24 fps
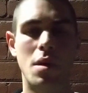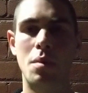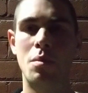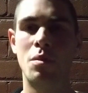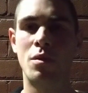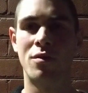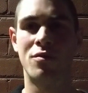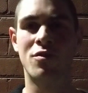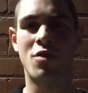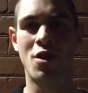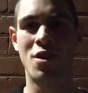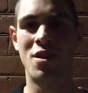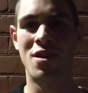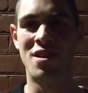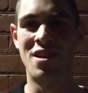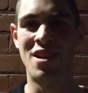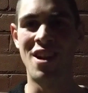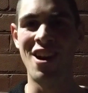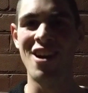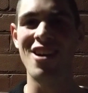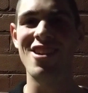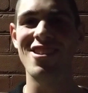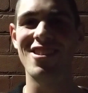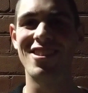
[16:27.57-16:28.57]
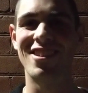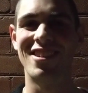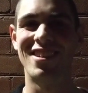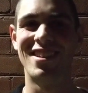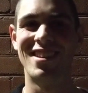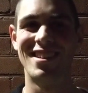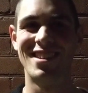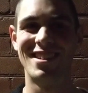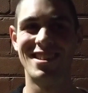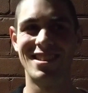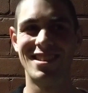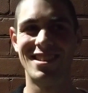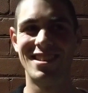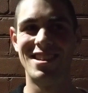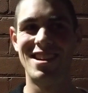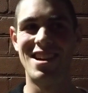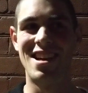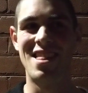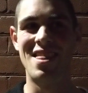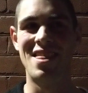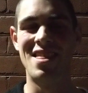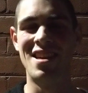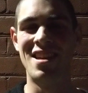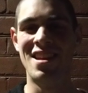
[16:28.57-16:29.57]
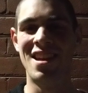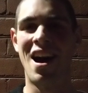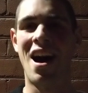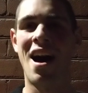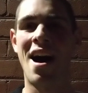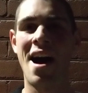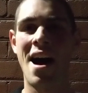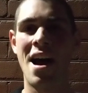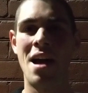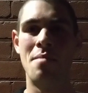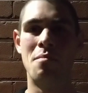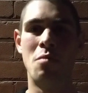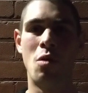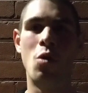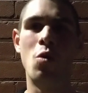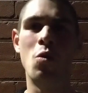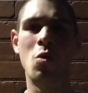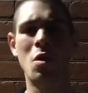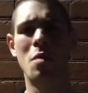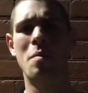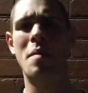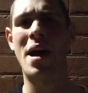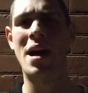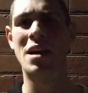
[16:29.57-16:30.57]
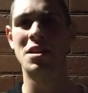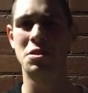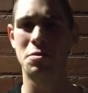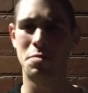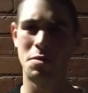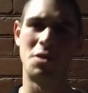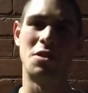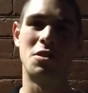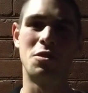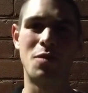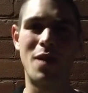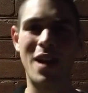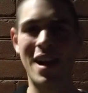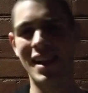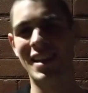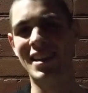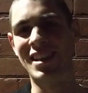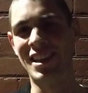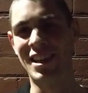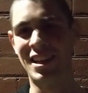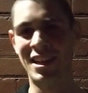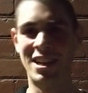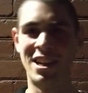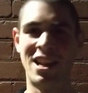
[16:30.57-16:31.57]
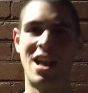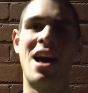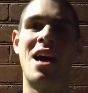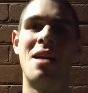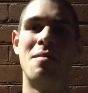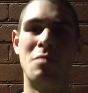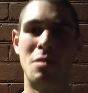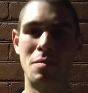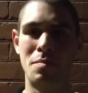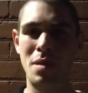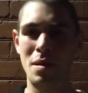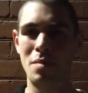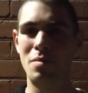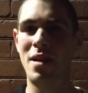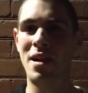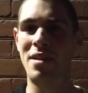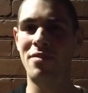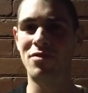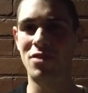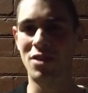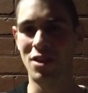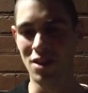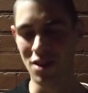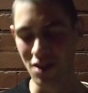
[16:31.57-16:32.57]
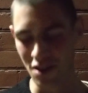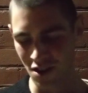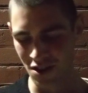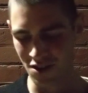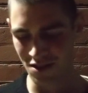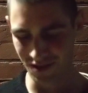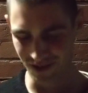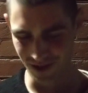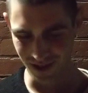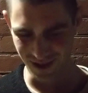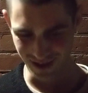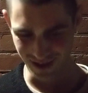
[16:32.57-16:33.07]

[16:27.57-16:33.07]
People have got to know that I am all about spirituality and enlightenment. People have to know.